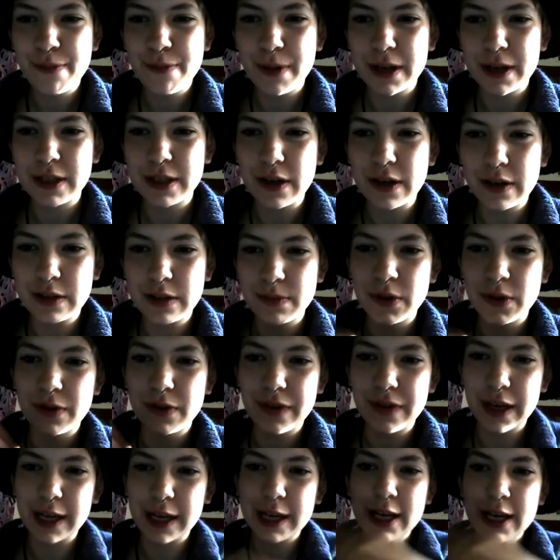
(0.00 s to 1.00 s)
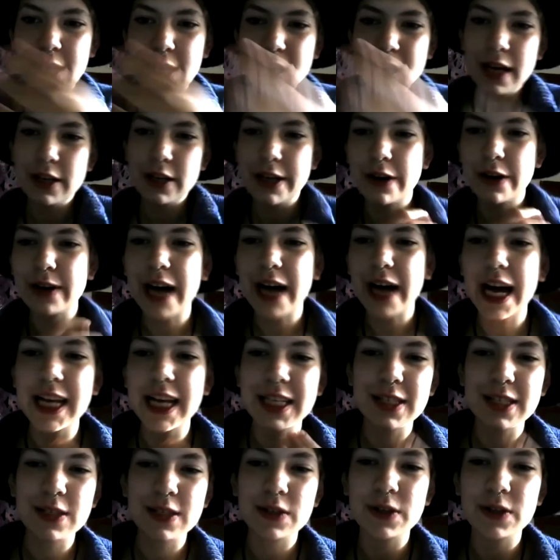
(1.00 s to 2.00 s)
but it's always moving, you know, kind of
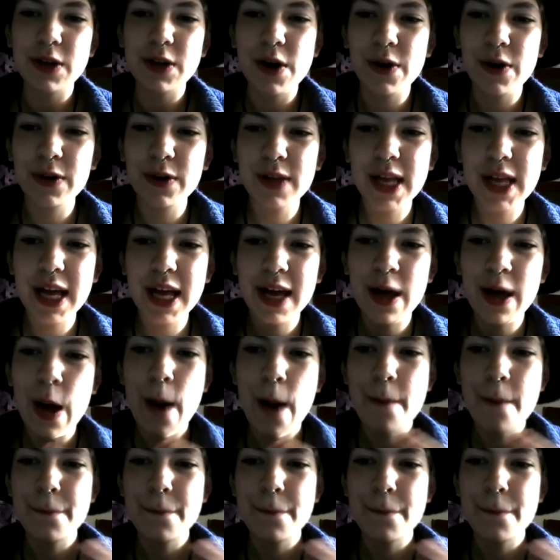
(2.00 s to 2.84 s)
slowly,